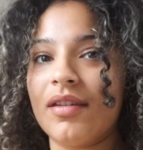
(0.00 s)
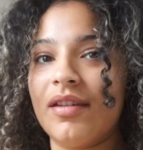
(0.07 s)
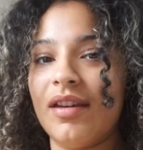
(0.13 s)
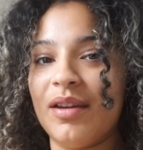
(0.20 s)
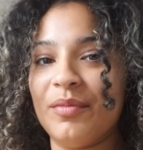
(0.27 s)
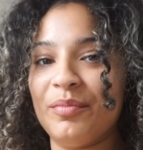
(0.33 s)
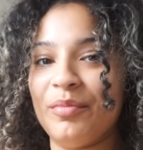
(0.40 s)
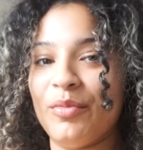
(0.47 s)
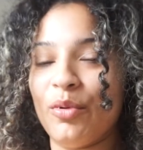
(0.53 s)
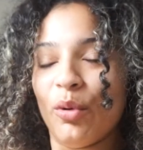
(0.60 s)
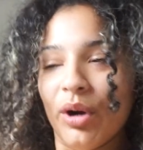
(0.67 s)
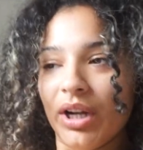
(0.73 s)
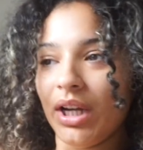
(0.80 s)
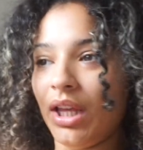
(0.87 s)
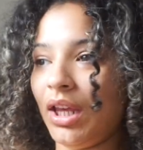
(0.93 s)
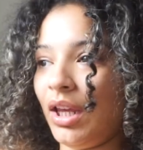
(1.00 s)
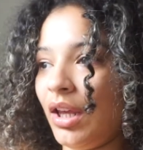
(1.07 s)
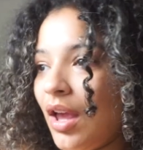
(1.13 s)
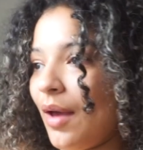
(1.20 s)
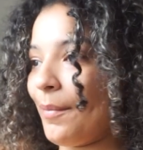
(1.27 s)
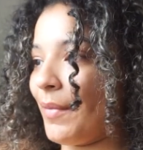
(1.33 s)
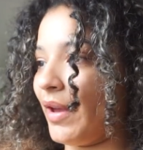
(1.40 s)
Good morning,
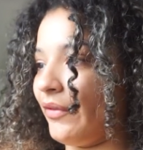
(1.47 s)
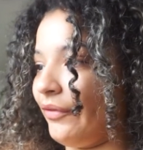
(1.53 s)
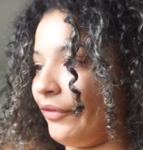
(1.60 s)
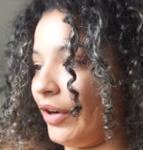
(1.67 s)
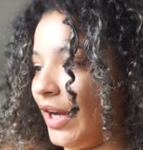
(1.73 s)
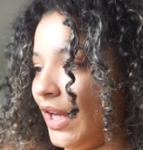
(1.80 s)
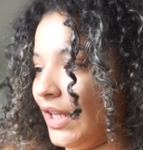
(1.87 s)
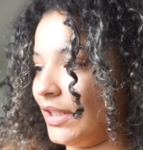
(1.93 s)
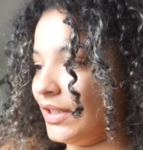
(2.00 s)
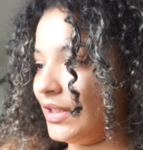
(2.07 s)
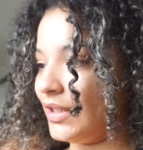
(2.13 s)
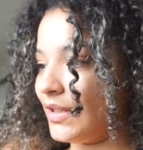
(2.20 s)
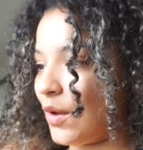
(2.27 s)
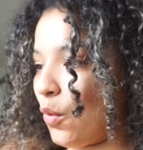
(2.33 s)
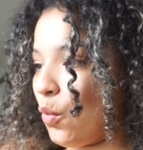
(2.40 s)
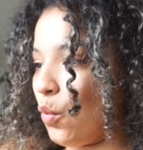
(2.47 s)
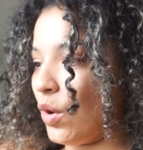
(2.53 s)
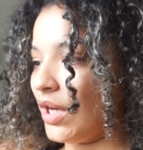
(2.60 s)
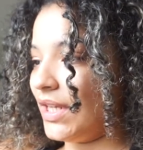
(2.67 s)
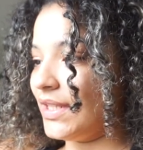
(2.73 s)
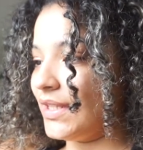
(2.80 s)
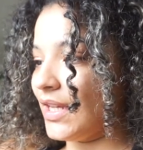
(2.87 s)
my friends.
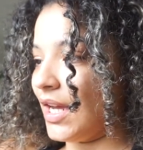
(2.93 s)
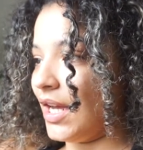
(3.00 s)
What is